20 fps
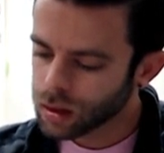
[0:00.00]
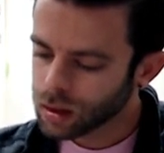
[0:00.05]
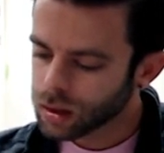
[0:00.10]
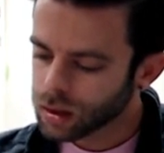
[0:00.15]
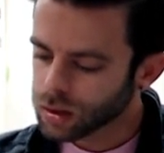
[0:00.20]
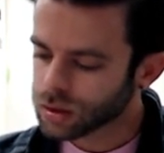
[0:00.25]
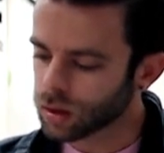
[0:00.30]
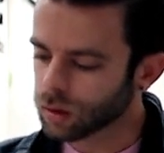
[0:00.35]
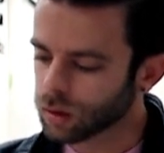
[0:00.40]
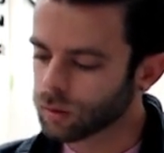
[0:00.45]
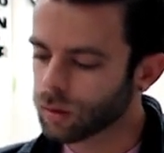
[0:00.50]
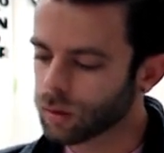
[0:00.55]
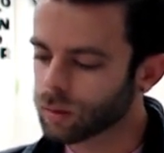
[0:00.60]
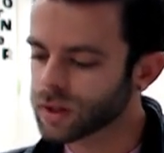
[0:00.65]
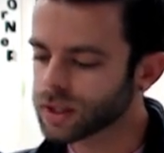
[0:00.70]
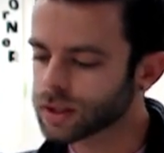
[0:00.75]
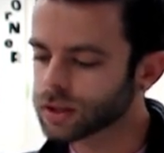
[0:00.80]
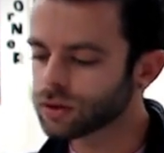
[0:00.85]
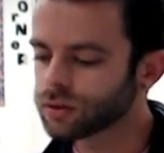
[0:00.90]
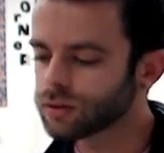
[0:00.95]
So when we
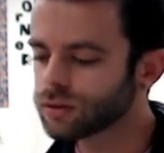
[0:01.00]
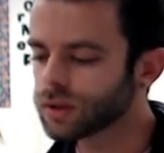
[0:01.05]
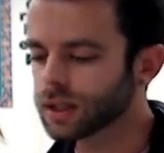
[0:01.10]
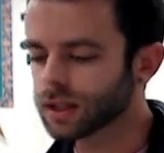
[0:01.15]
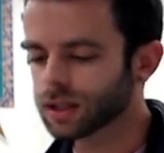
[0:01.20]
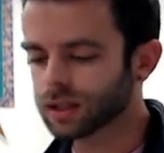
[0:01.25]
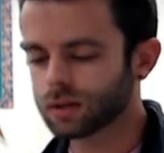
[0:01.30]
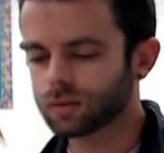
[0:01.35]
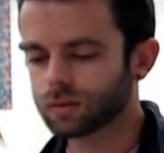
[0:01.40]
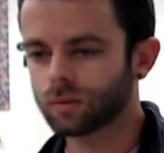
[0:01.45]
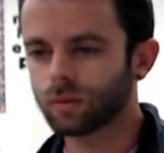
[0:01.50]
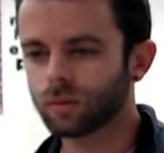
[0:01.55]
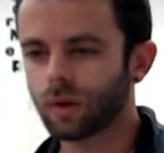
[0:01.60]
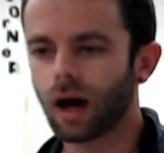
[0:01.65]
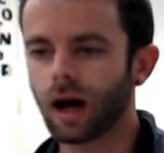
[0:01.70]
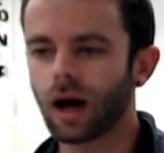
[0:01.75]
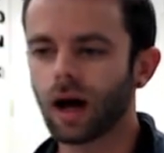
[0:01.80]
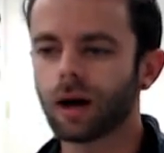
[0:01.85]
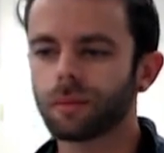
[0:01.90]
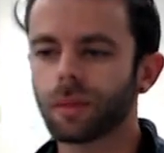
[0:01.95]
do this,
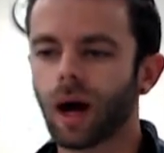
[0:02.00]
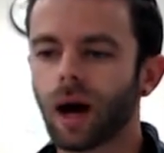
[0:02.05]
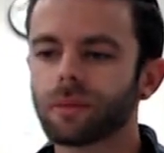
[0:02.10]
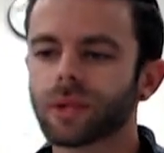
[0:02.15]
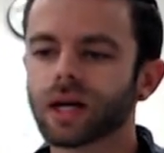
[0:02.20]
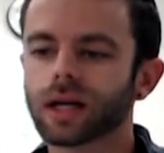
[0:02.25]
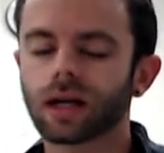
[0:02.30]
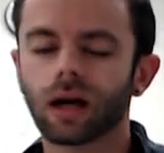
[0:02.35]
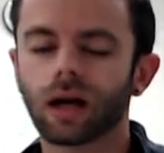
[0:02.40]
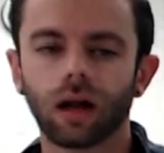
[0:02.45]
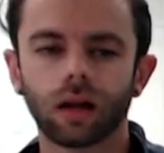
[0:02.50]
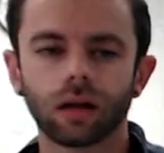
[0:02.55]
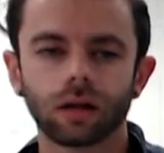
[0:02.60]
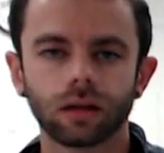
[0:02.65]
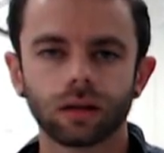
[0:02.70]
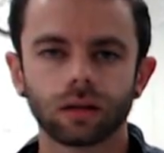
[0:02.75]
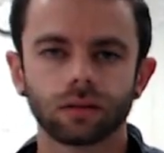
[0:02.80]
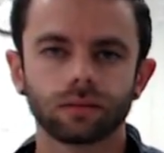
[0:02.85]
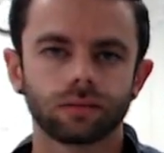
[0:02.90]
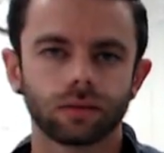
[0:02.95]
I'm going to
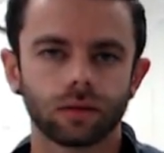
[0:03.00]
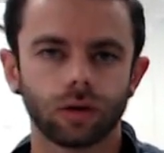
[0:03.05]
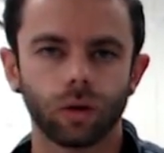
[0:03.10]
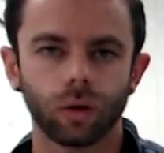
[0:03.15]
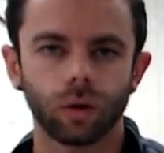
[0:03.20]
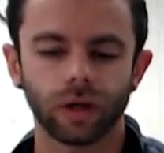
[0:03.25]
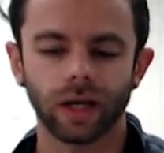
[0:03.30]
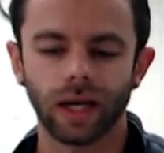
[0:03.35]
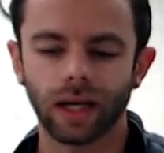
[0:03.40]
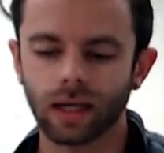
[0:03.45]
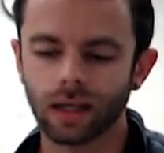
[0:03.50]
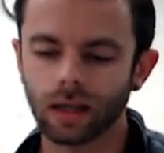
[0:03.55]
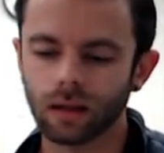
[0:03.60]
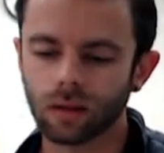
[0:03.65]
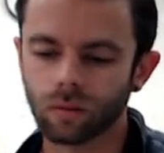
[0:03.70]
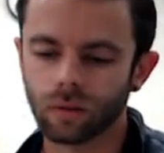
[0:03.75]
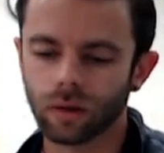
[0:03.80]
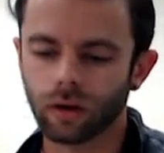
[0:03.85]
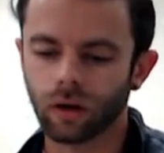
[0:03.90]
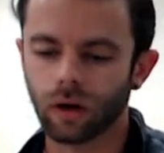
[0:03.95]
color coordinate it
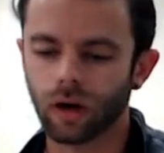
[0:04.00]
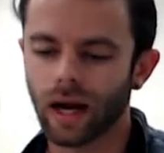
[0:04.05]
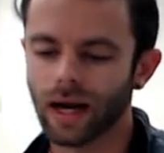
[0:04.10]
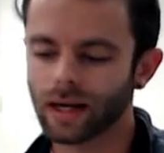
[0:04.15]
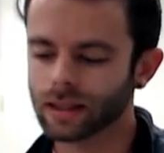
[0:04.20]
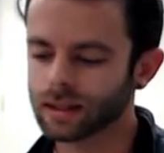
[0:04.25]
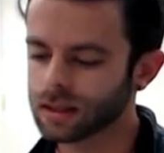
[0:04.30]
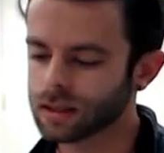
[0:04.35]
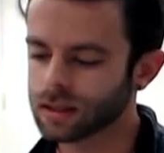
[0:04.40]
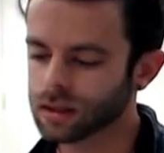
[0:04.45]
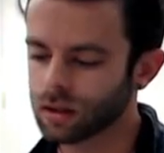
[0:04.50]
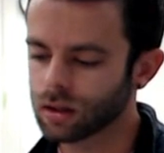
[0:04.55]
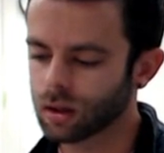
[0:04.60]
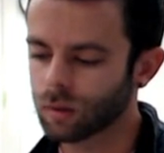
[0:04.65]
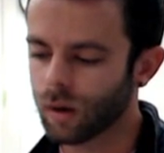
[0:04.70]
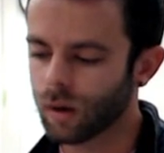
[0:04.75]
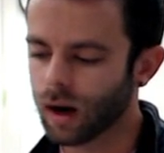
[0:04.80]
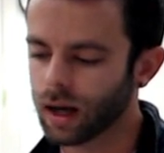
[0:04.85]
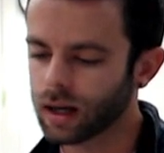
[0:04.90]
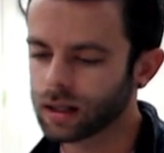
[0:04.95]
with our x's and our
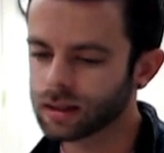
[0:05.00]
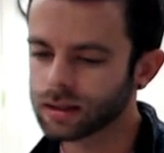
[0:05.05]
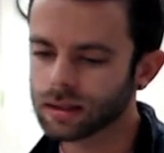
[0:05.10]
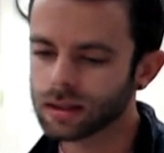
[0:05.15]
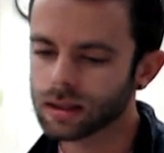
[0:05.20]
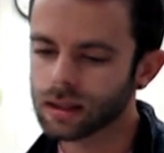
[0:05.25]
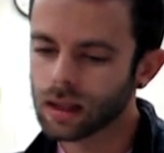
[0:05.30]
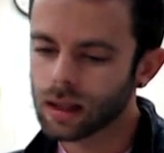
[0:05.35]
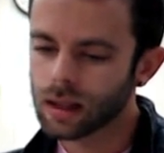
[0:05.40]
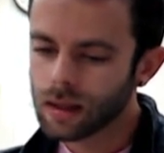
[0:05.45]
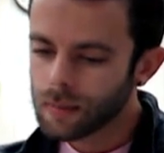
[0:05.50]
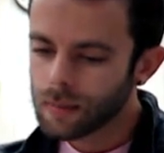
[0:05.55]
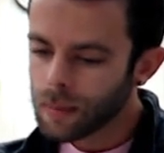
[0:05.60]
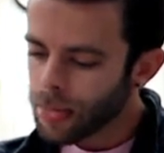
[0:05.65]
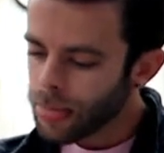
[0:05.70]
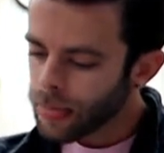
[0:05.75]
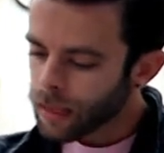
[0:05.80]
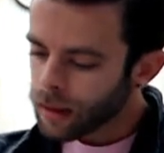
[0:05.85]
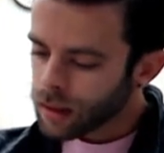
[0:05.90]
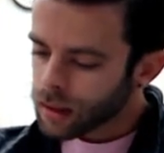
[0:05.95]
y's.
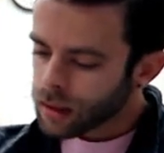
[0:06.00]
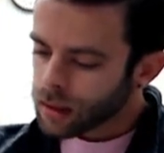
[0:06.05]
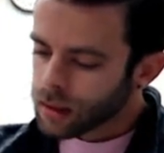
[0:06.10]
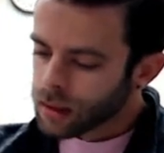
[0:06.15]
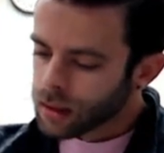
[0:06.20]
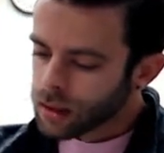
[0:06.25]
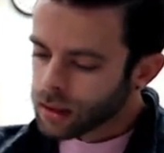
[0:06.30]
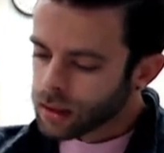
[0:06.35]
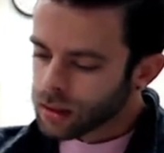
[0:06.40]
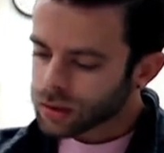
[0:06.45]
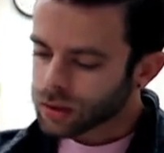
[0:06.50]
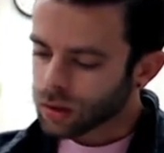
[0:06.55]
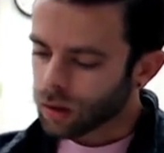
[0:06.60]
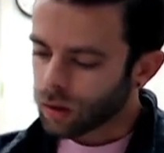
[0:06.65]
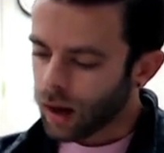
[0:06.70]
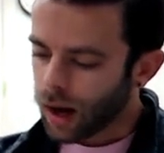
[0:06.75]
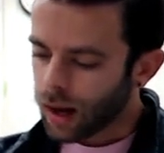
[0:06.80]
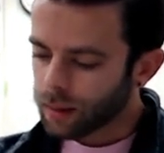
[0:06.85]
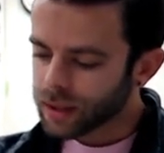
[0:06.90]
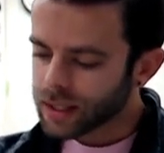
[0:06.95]
So
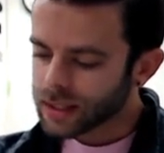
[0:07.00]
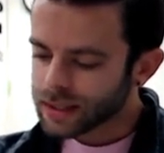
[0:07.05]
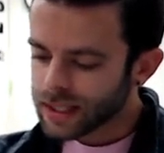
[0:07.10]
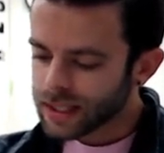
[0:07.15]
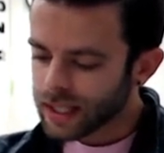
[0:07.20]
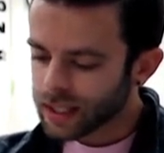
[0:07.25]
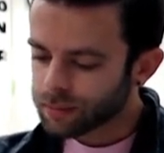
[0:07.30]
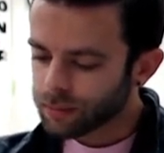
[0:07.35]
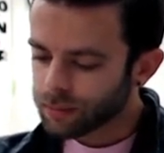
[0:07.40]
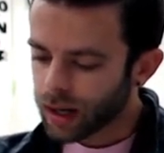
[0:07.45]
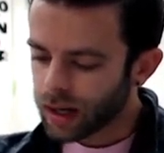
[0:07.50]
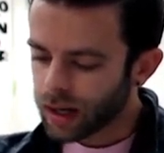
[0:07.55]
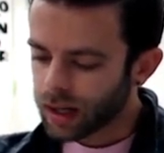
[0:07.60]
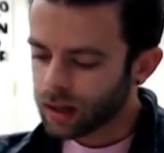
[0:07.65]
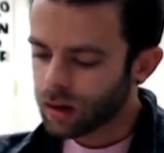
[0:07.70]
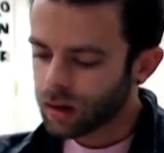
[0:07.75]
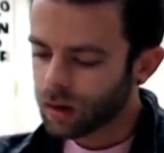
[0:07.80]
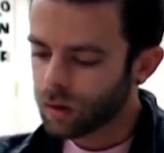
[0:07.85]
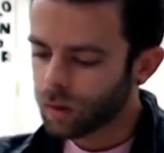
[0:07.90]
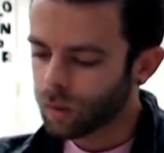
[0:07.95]
I'm going to take my
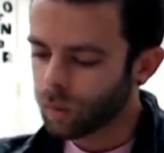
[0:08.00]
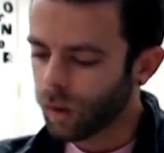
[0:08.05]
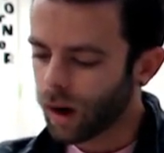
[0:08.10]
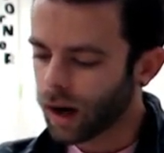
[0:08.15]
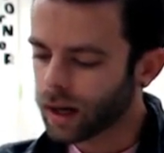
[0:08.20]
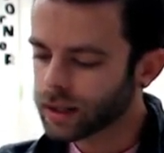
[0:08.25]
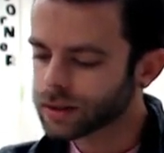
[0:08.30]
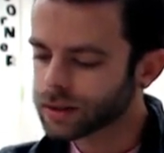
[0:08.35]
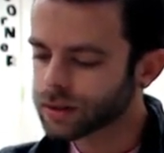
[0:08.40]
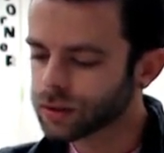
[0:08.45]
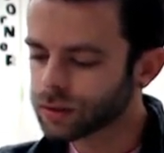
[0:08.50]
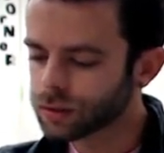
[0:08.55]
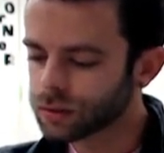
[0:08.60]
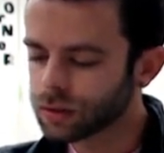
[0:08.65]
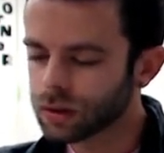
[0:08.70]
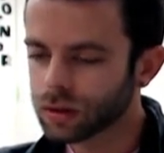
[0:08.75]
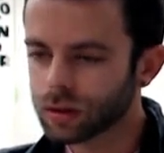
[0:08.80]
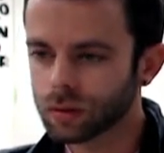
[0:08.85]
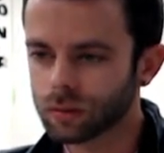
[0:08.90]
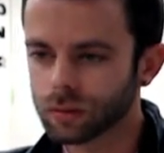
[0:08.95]
y2,
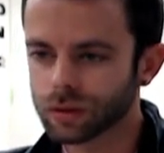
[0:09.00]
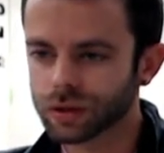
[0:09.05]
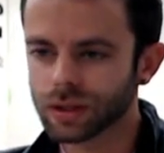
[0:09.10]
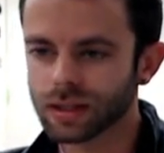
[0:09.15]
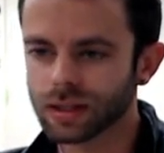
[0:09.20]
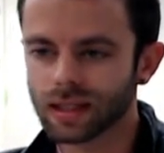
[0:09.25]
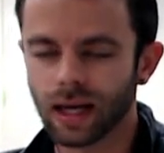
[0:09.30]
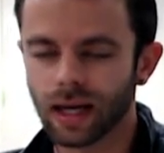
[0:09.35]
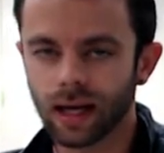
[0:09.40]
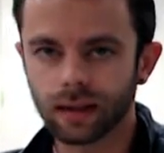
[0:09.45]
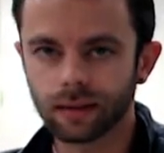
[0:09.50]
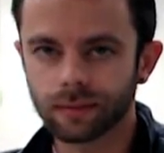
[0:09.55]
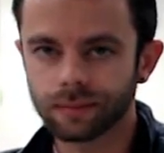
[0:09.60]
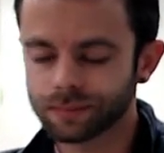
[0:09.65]
which is 10,